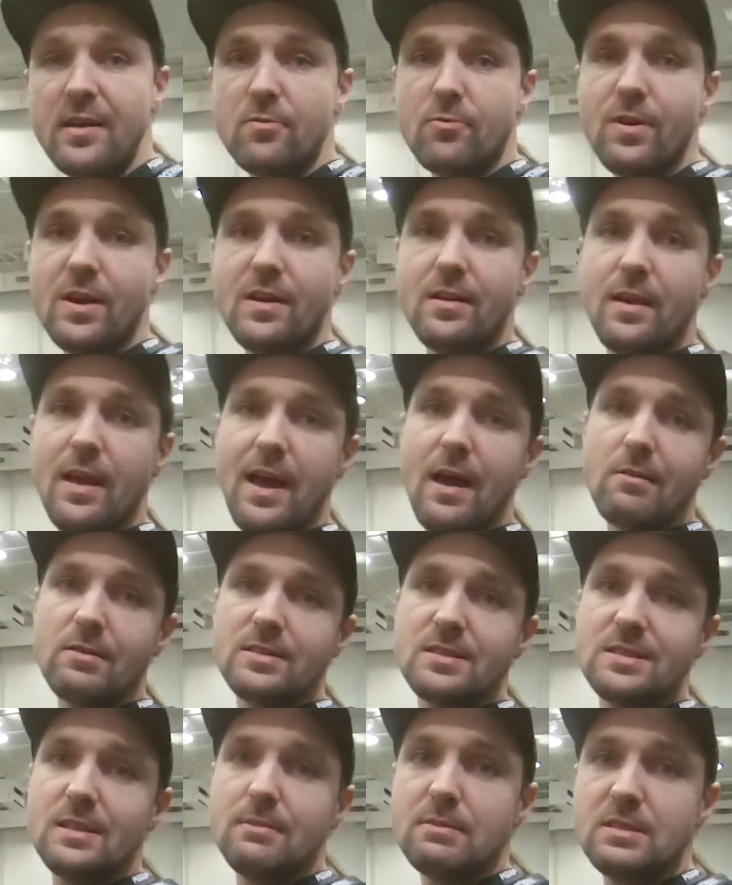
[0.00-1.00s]
And right now,
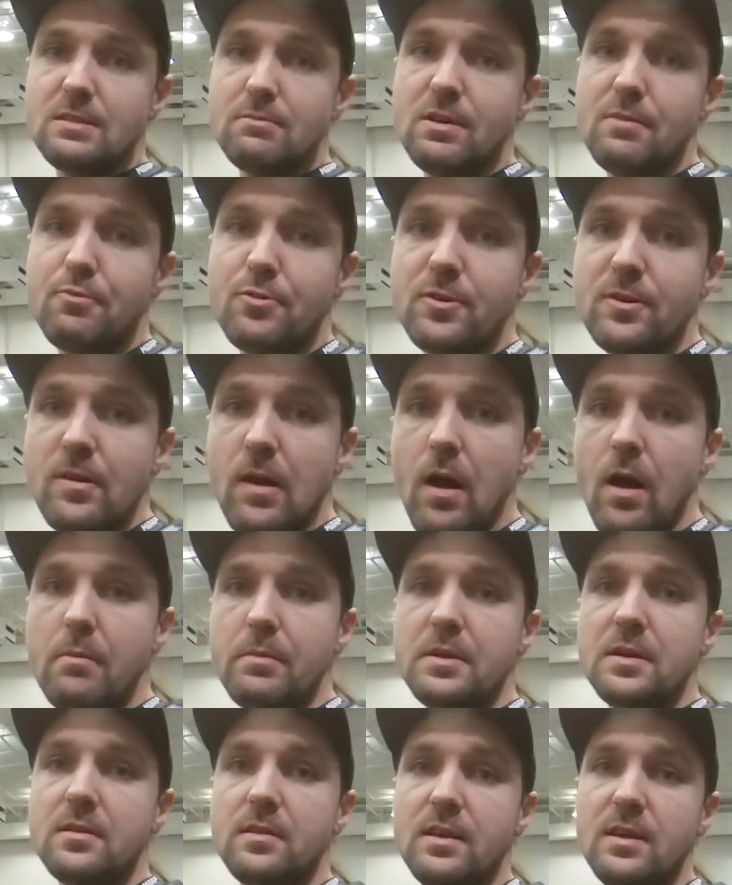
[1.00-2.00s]
it seems to be
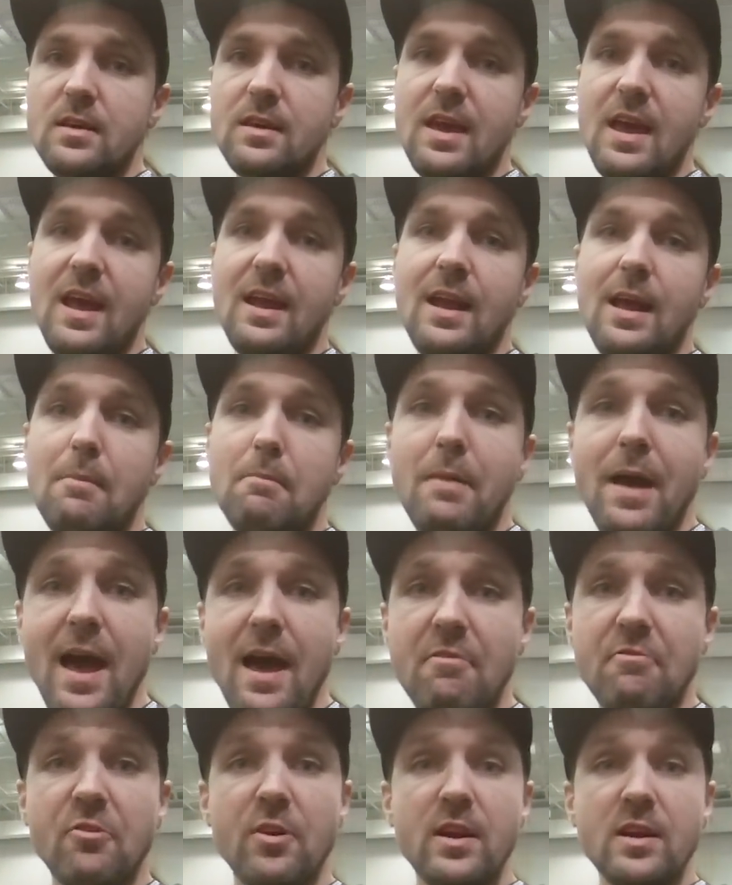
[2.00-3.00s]
predominantly Can-Am
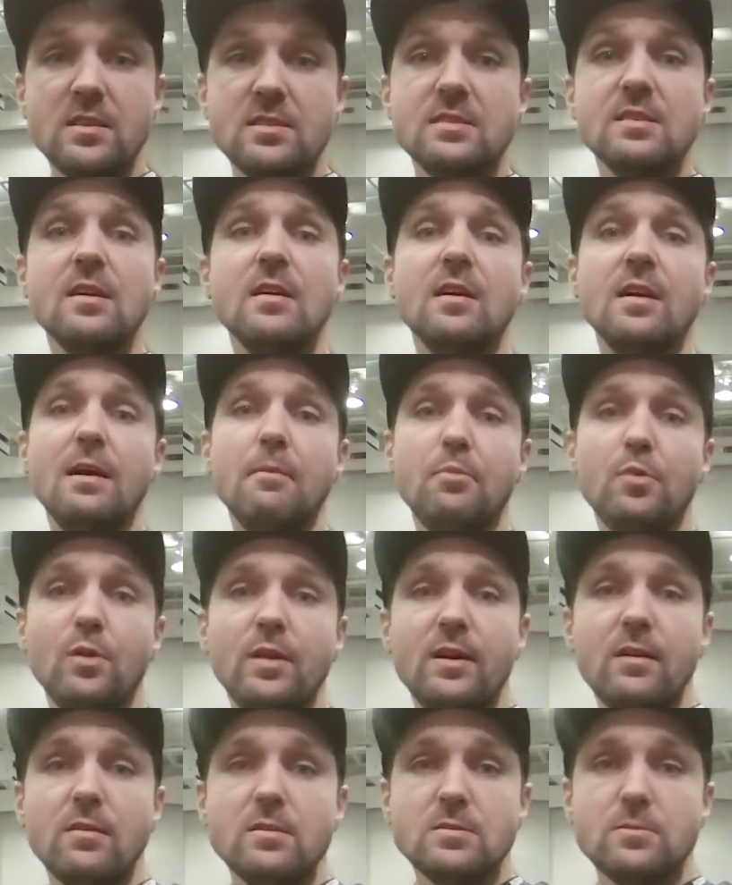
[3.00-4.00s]
Mavericks and
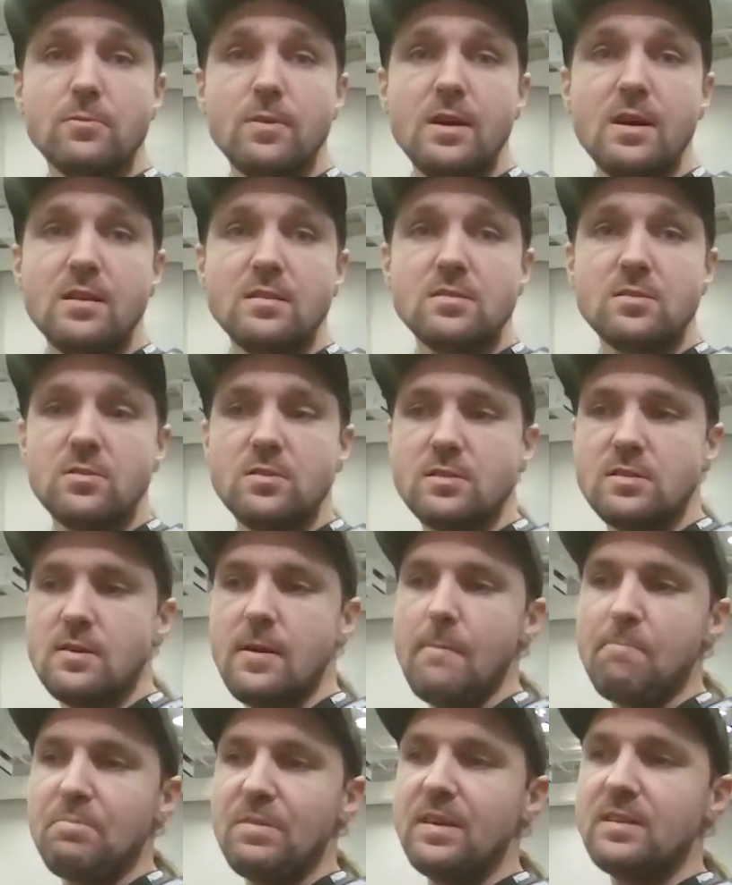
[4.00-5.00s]
Polaris Razors.
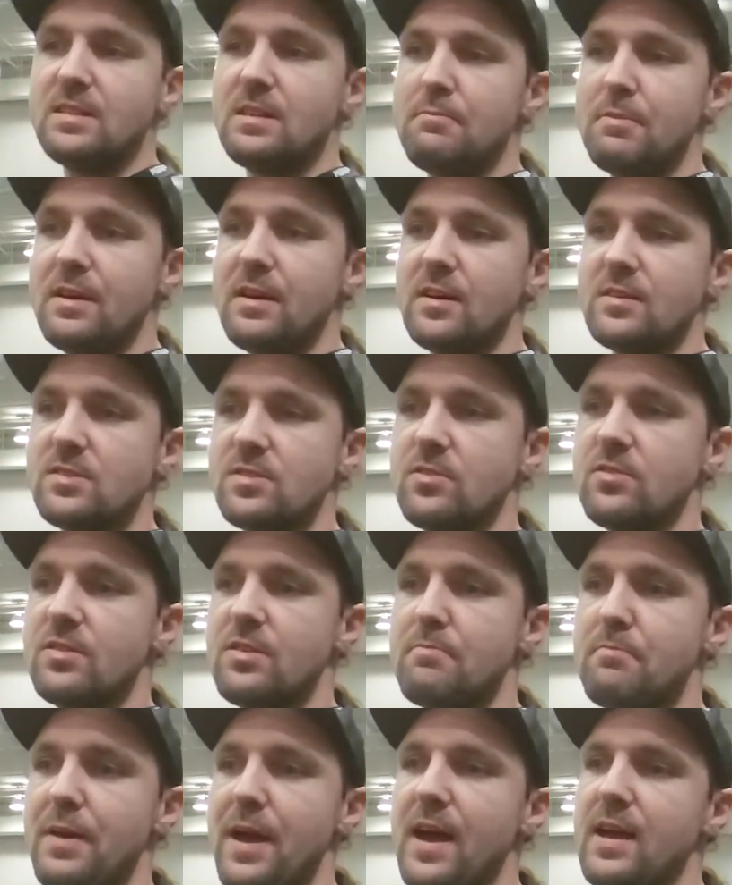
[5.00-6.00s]
Is it because they're
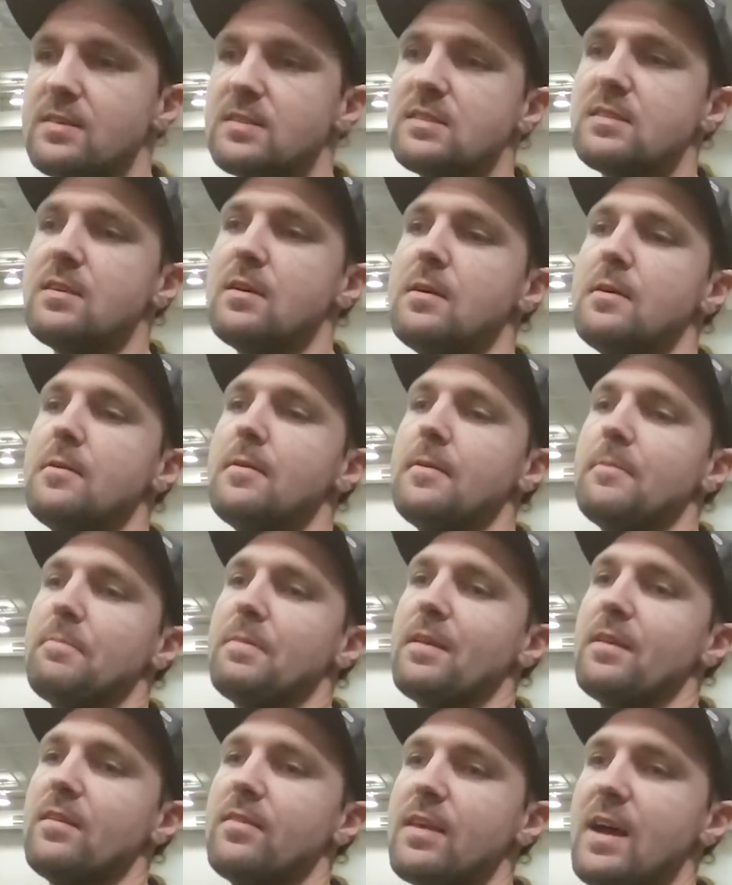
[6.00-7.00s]
the best?
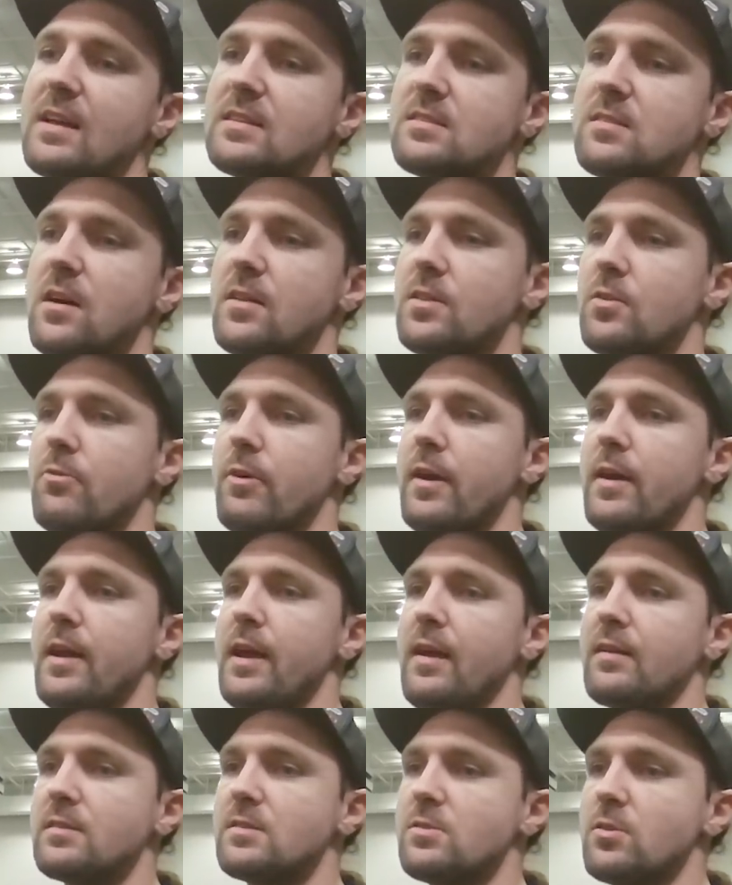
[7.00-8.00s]
That's not the right
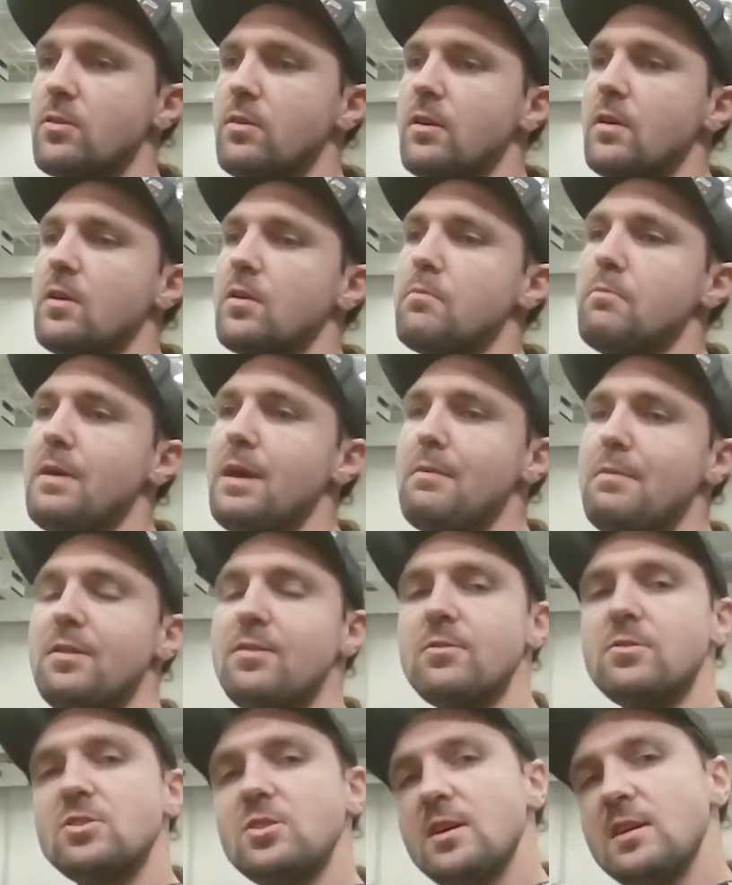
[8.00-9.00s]
answer. Maybe
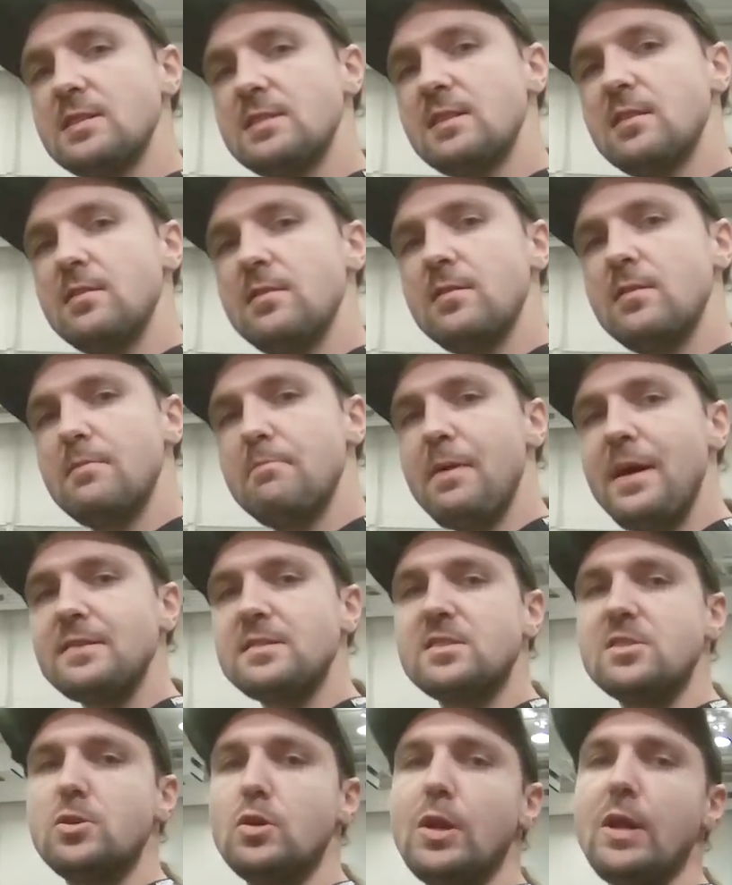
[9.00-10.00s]
they're just the
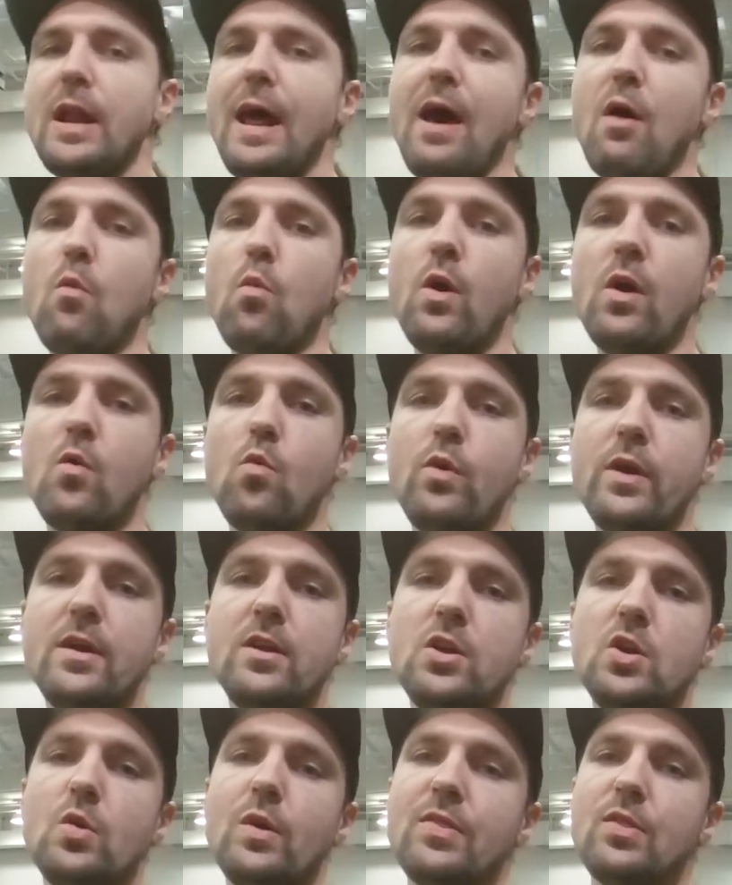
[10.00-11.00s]
best suited at what
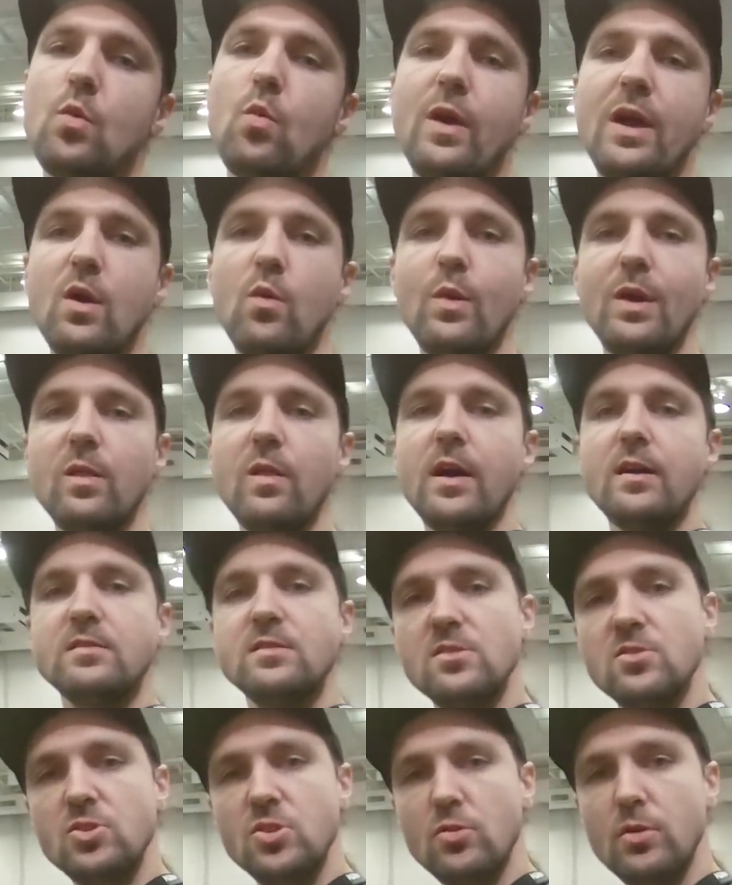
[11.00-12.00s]
we do and the way we like
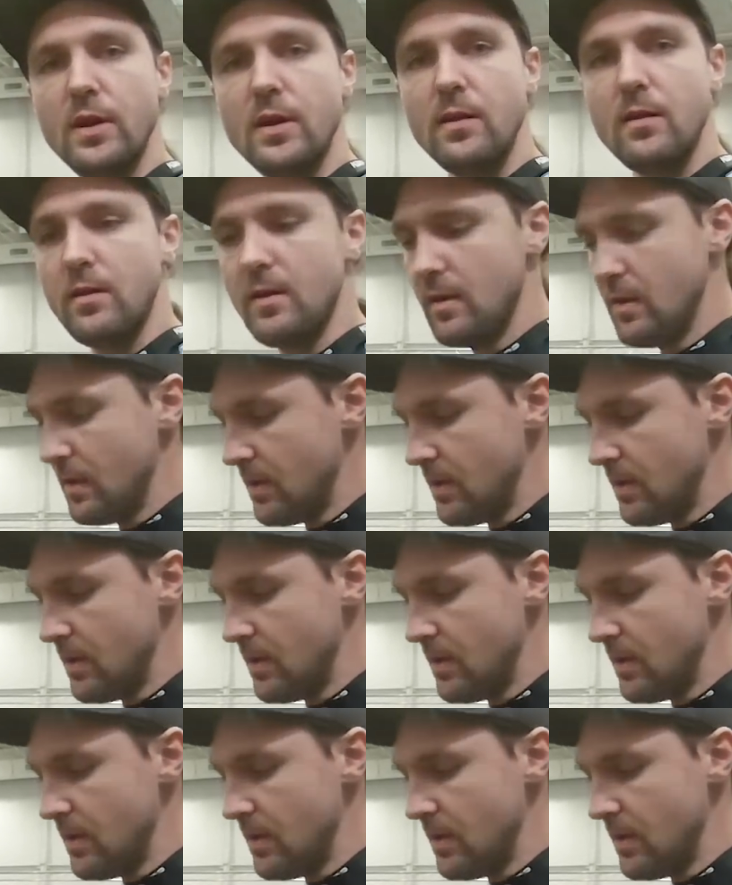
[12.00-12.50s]
to do it.